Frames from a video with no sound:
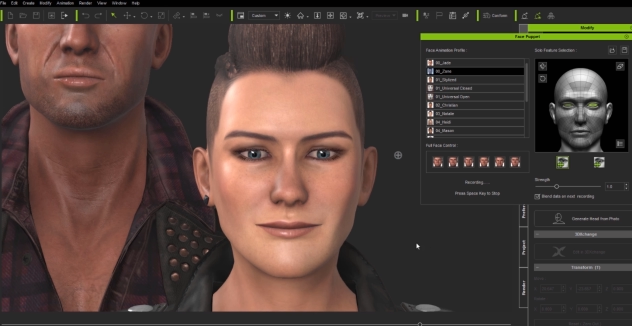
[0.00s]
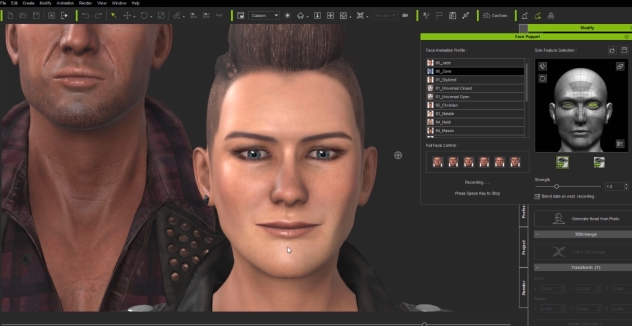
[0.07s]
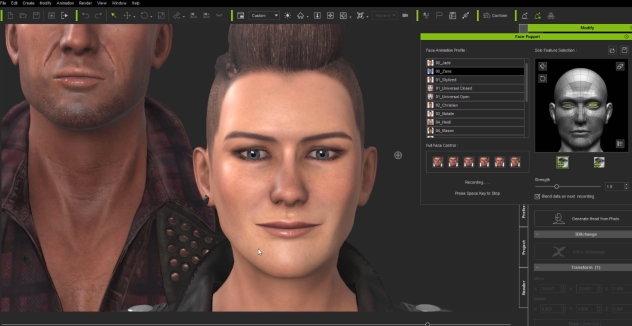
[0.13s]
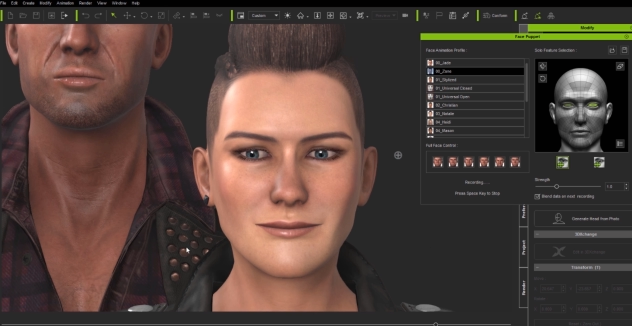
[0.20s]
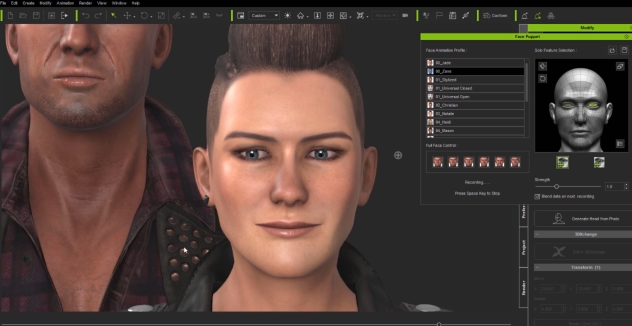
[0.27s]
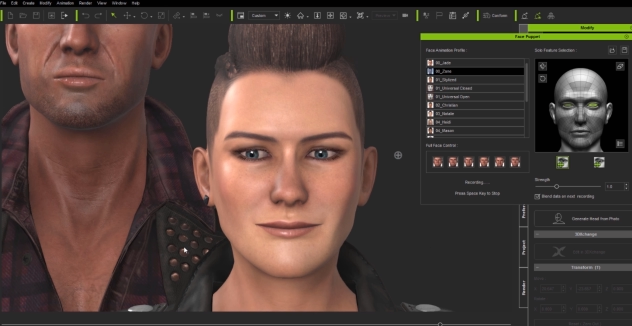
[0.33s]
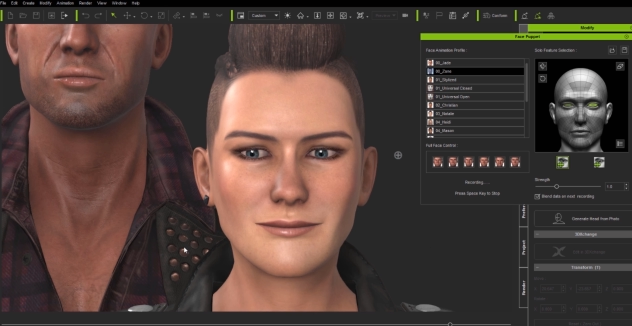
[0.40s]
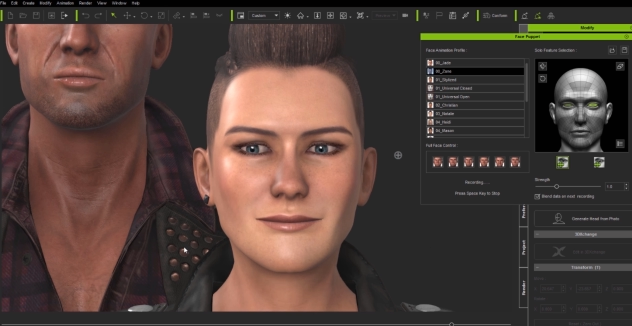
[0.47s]

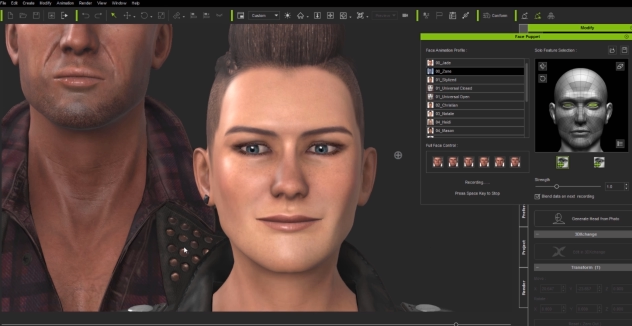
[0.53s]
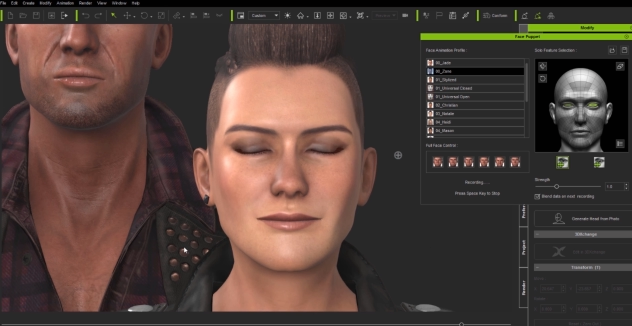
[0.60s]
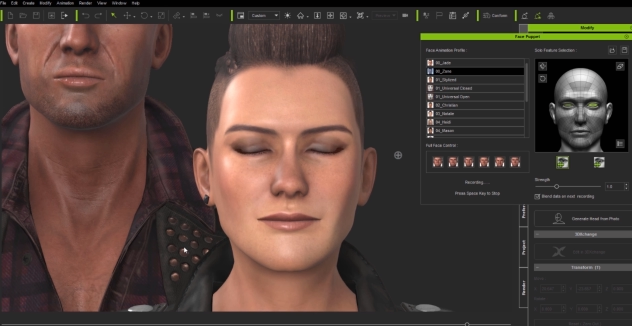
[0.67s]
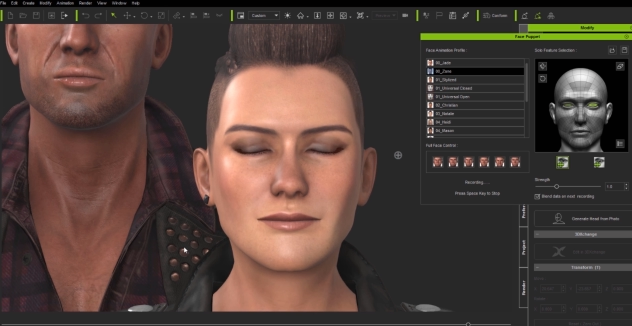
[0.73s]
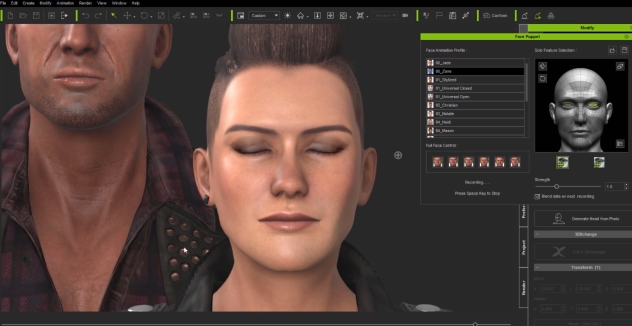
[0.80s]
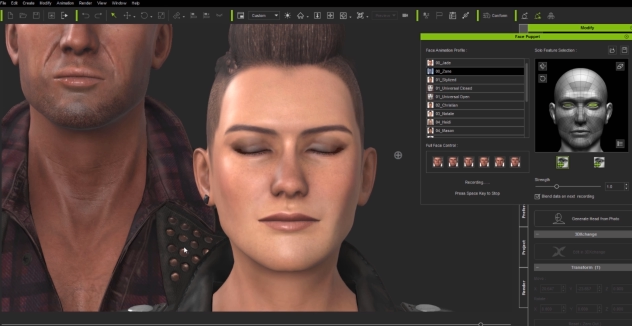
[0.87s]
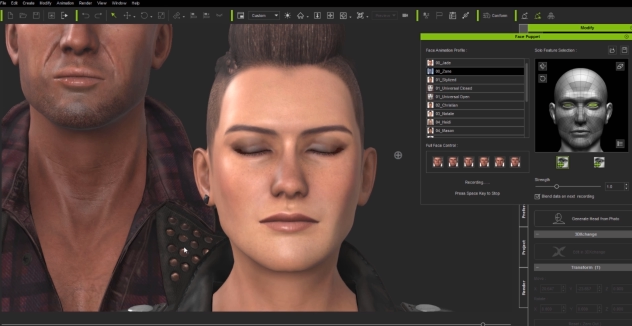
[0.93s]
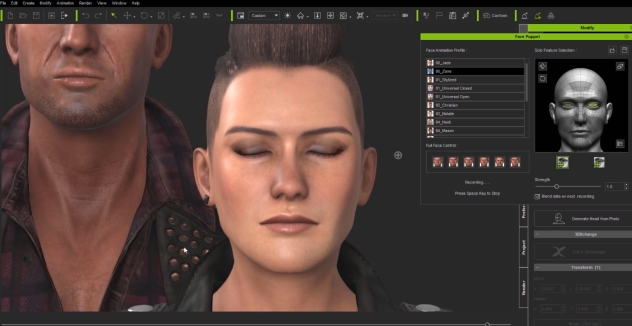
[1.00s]

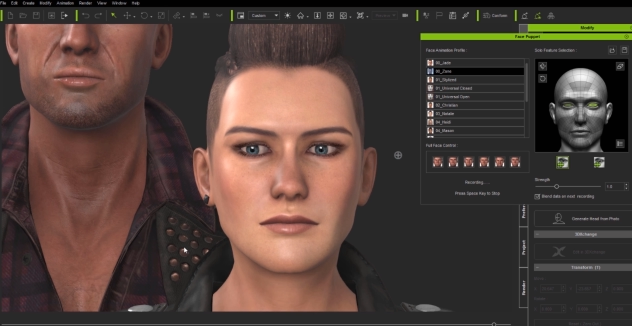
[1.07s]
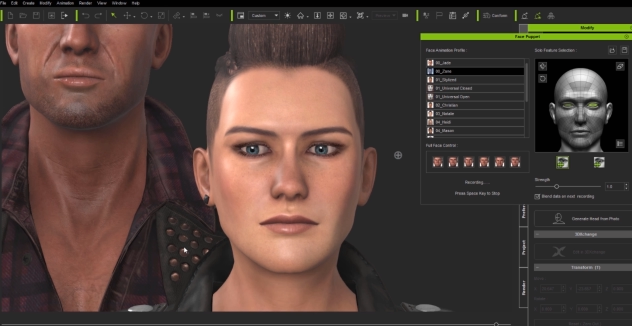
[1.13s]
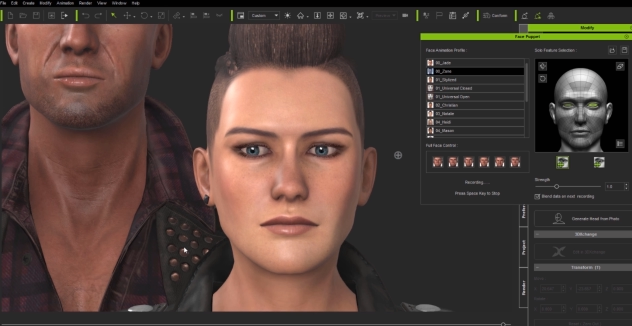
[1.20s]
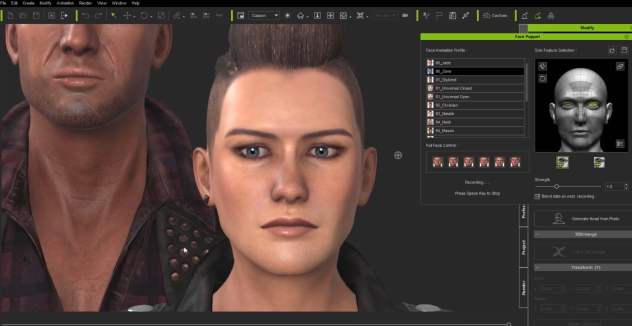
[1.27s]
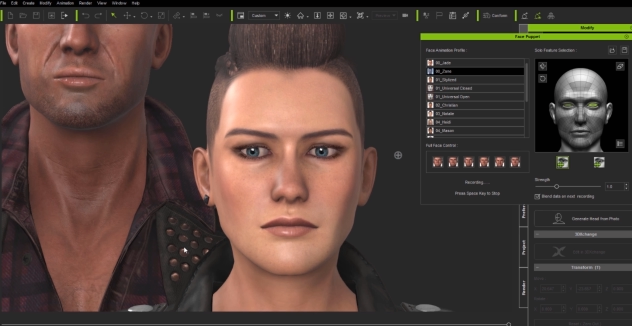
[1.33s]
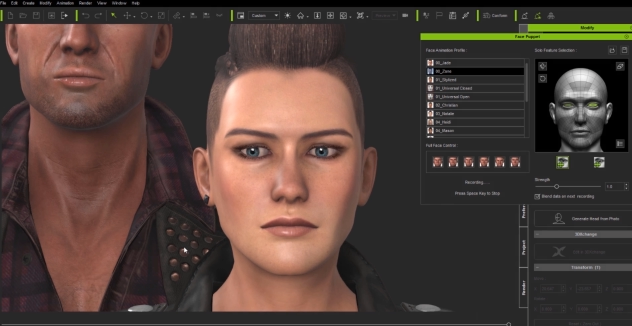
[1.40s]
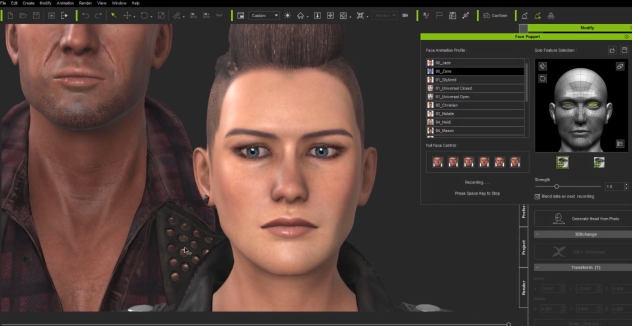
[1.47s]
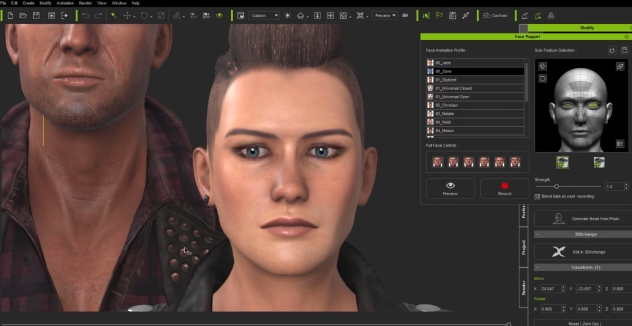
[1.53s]

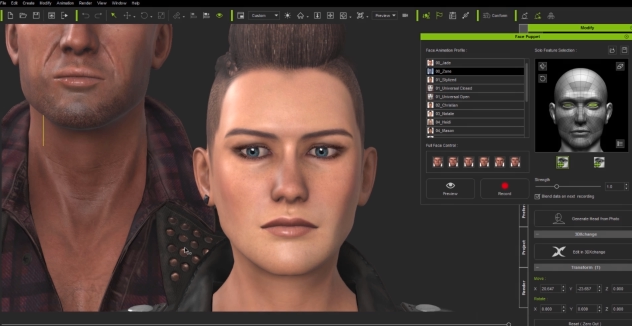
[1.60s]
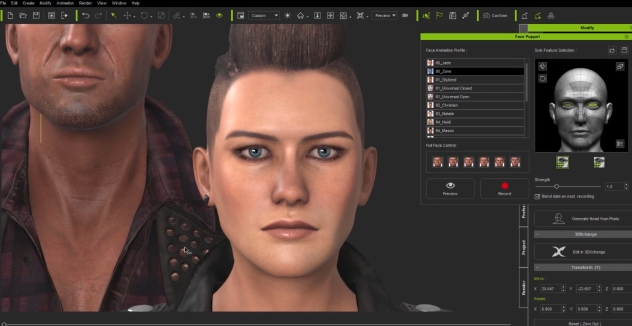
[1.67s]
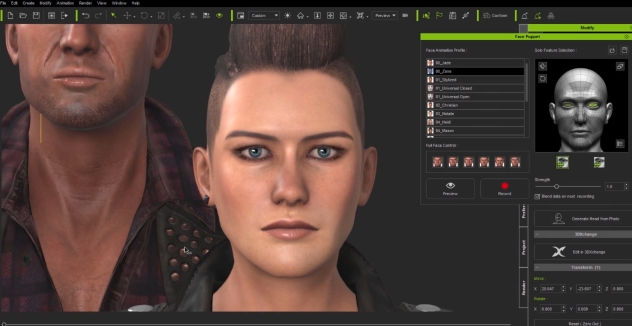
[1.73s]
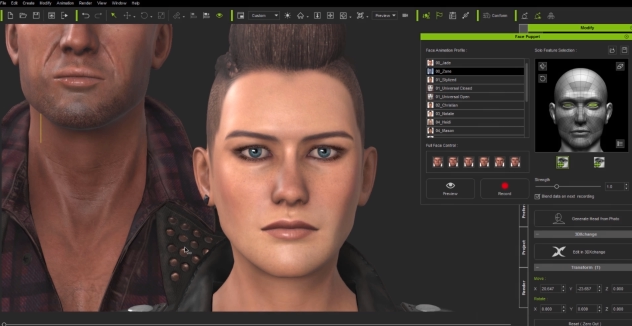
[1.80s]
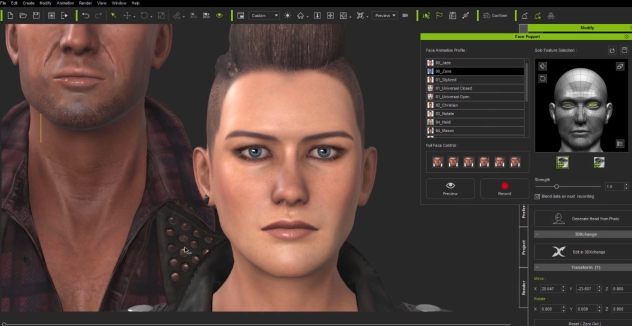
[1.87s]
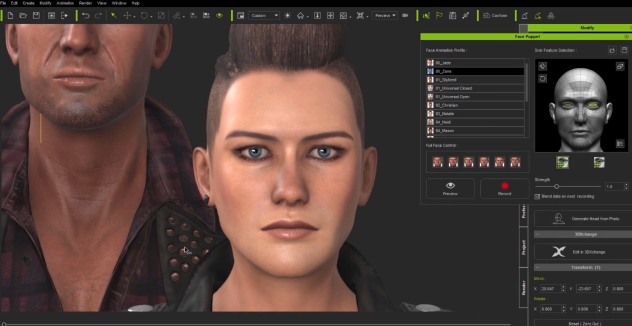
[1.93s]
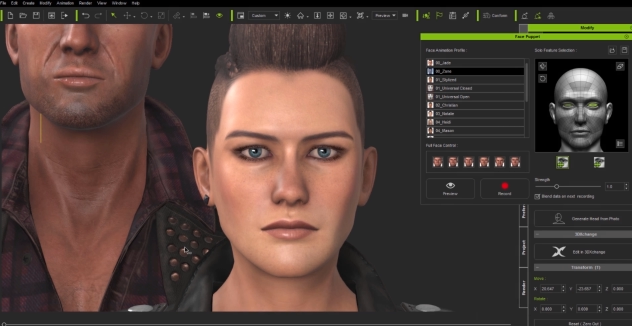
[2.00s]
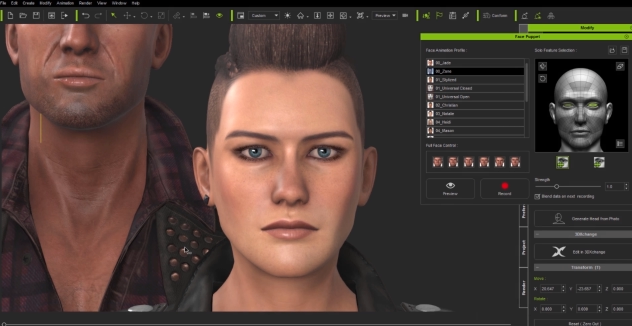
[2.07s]

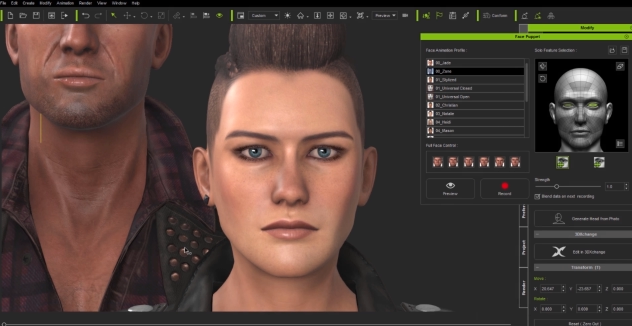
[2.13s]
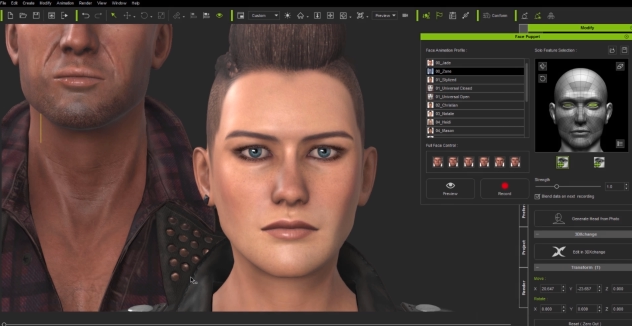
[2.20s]
(no one is talking)